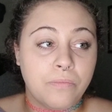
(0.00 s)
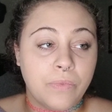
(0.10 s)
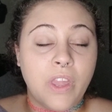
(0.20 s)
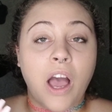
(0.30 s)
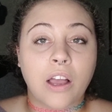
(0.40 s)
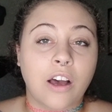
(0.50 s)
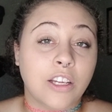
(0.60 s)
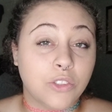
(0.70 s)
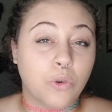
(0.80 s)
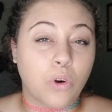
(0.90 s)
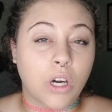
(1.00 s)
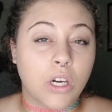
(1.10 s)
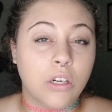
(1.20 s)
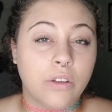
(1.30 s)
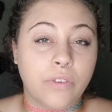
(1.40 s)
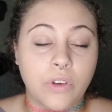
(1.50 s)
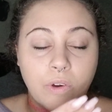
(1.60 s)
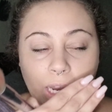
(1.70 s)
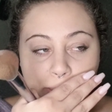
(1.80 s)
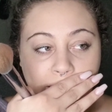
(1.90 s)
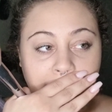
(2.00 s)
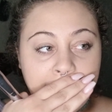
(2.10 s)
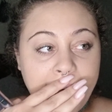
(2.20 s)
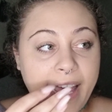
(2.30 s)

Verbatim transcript: not contour if you know what I mean